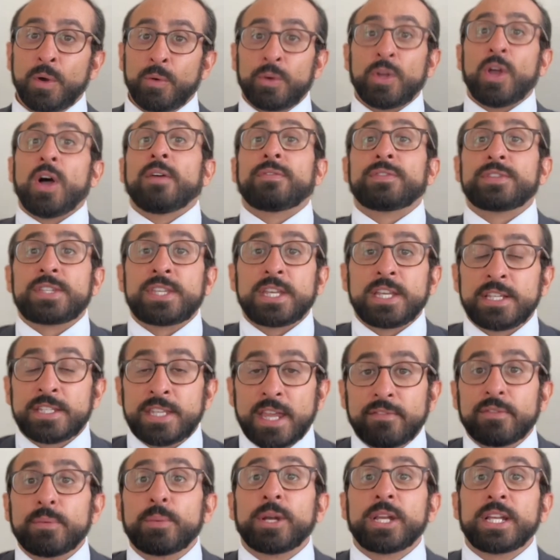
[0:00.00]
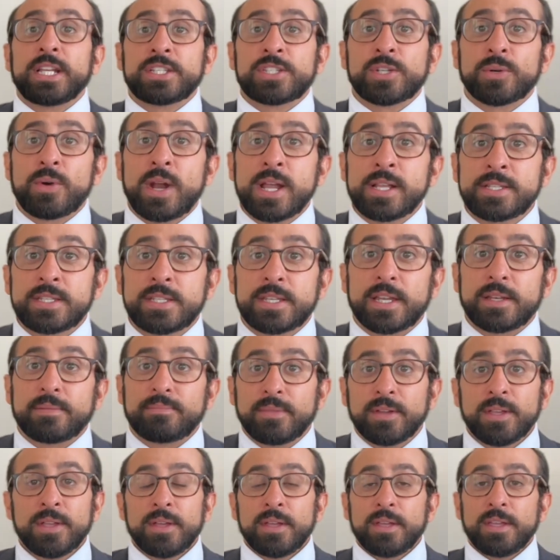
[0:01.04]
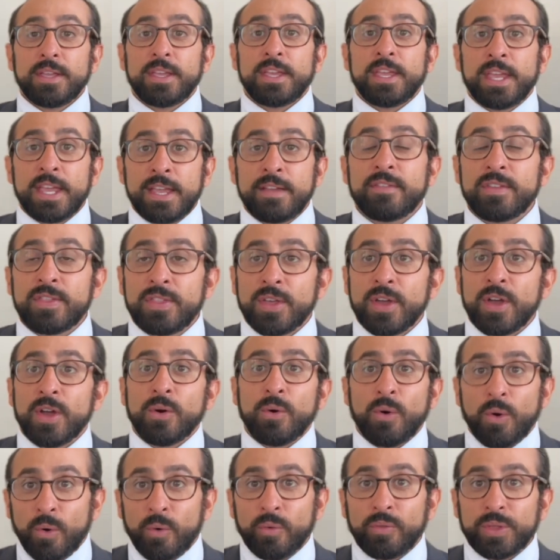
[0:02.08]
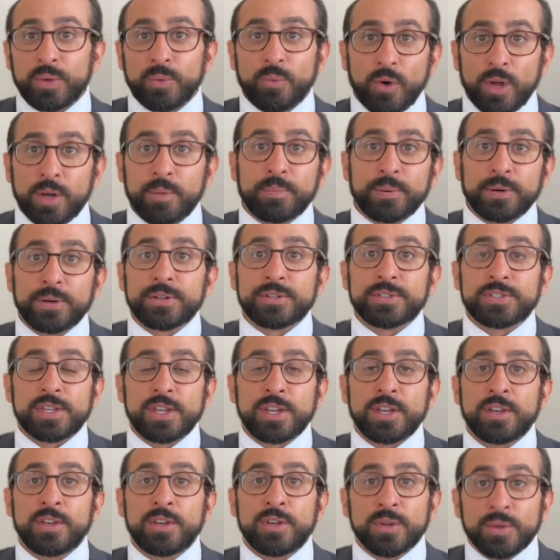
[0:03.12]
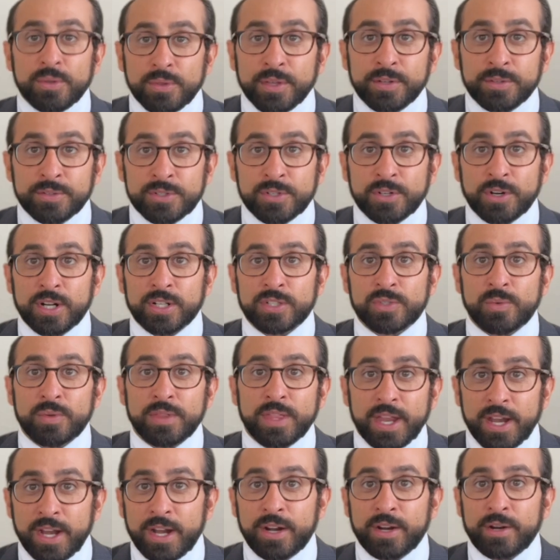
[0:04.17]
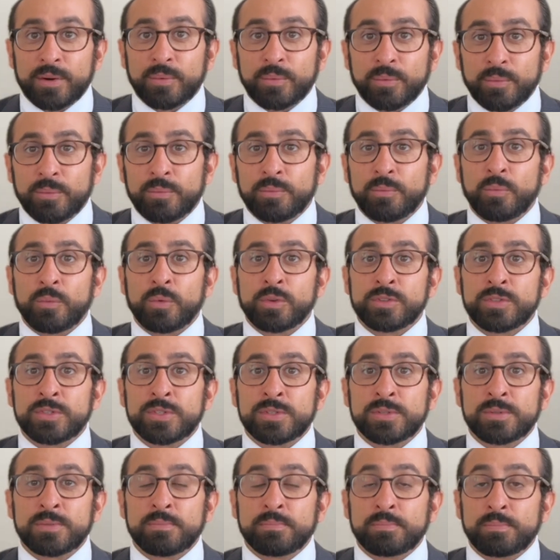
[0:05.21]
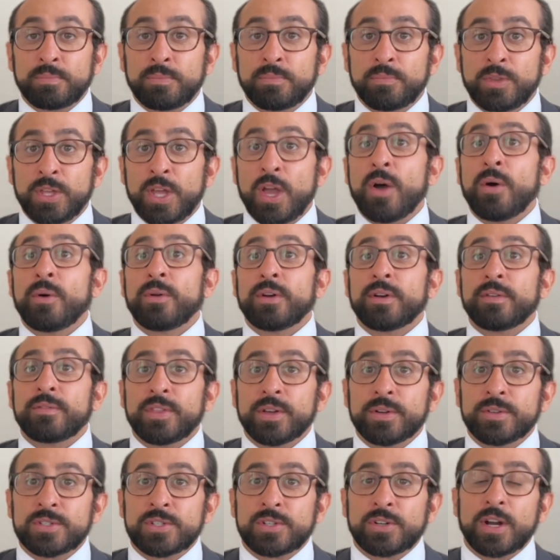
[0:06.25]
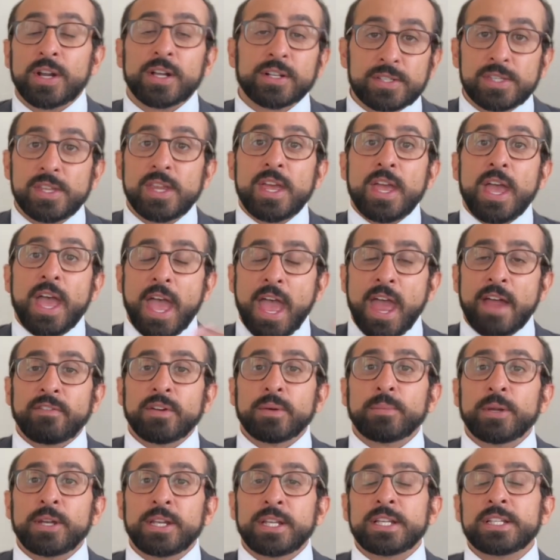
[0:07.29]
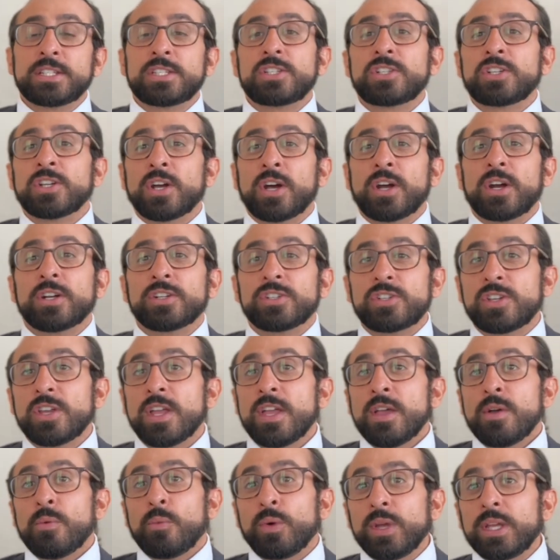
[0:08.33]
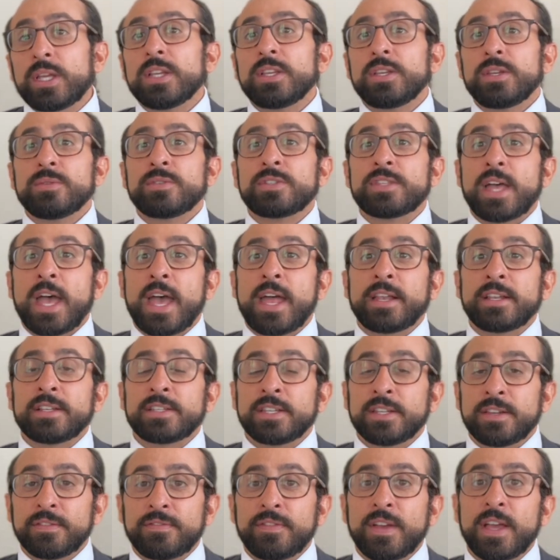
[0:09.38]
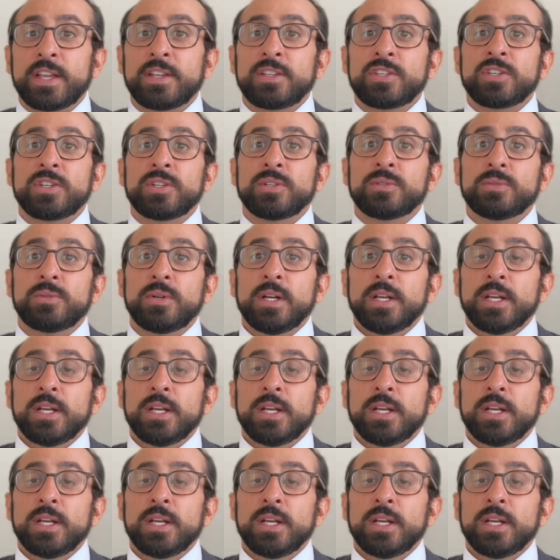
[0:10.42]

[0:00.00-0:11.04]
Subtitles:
we often see is everybody gets arrested. Even though only one person knew those drugs were there, was the owner of those drugs, everybody gets charged. We can use that to defend you